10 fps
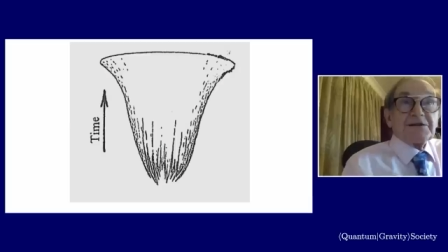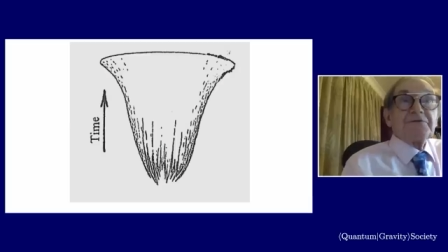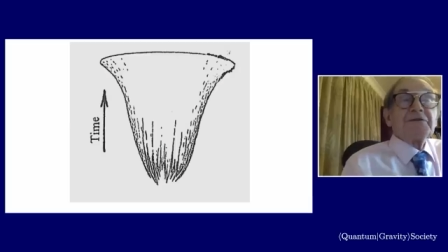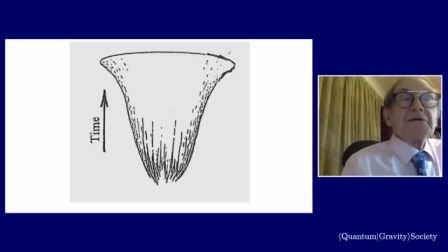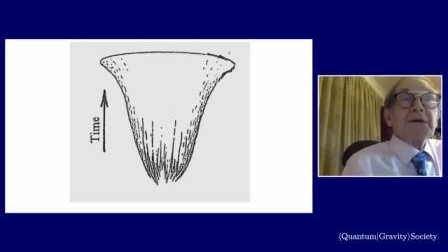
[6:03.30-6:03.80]
the
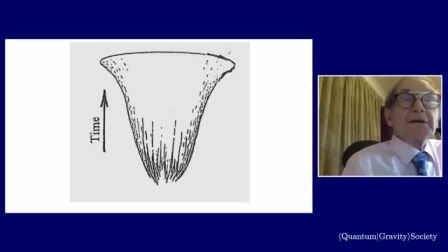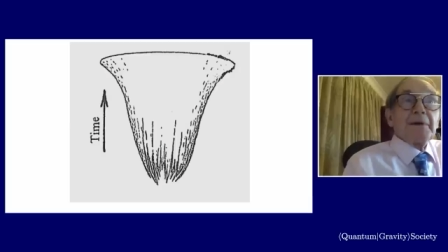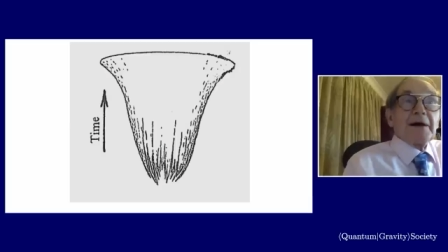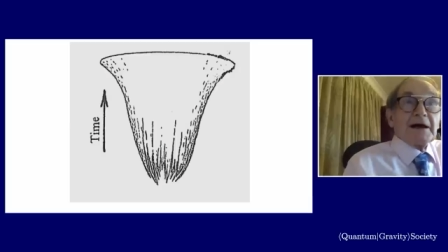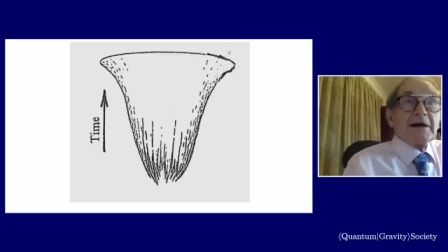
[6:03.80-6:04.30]
Big
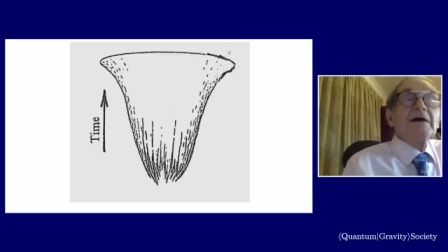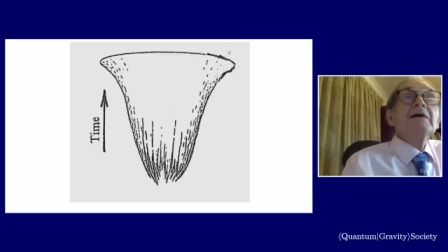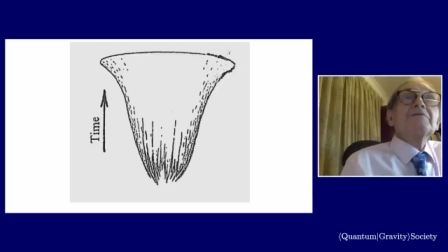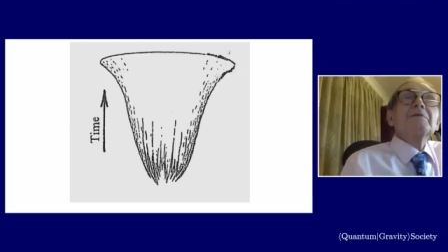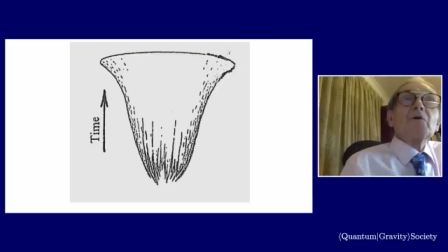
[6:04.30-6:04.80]
Bang from
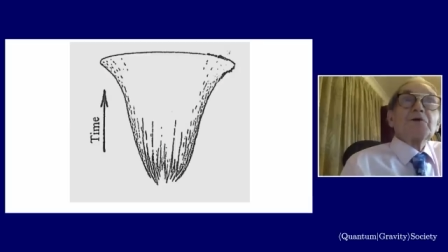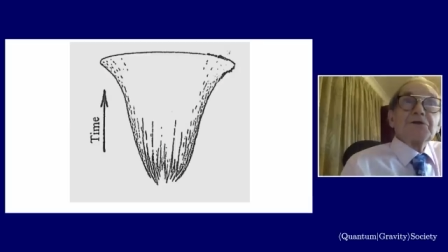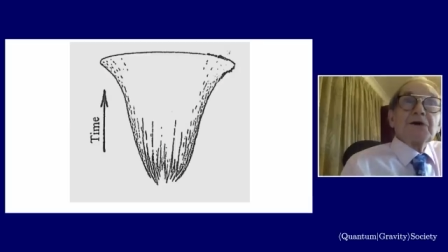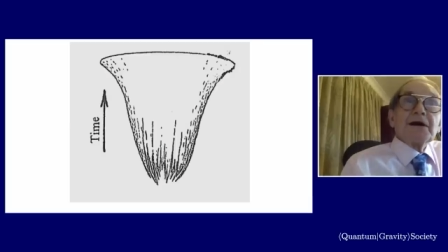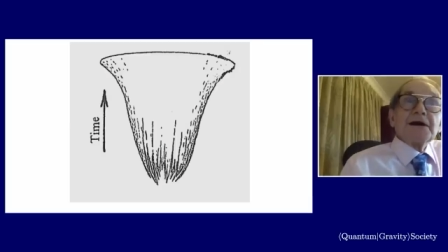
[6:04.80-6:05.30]
what you
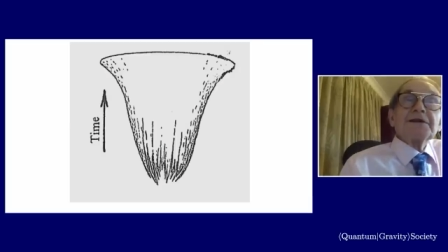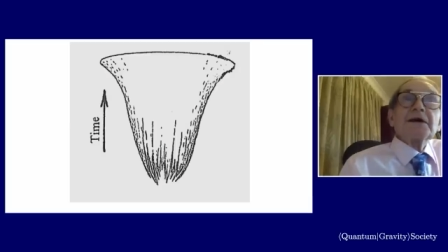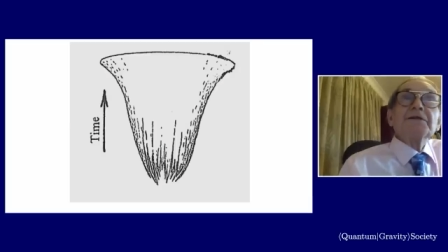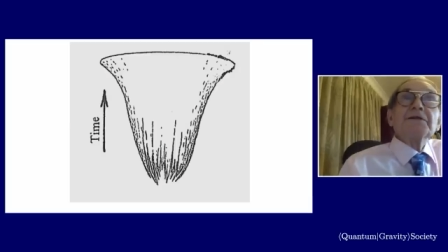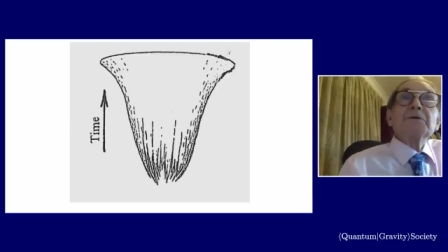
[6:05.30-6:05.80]
get in the